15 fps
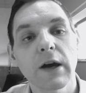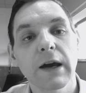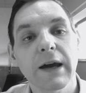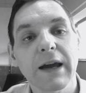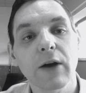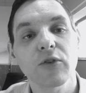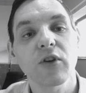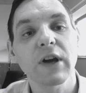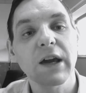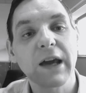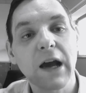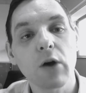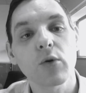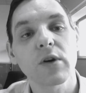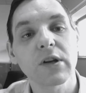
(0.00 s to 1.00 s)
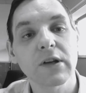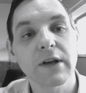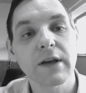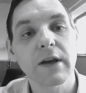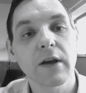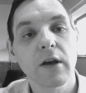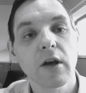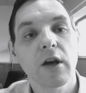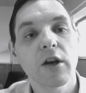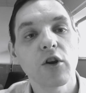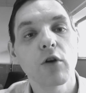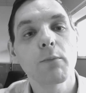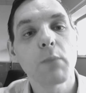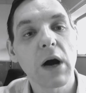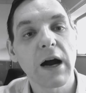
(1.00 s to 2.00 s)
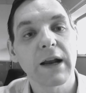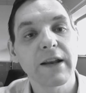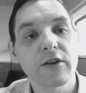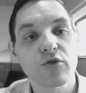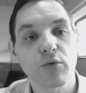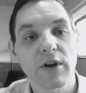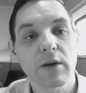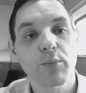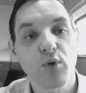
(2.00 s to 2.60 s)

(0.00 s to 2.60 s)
how to calculate your mileage rate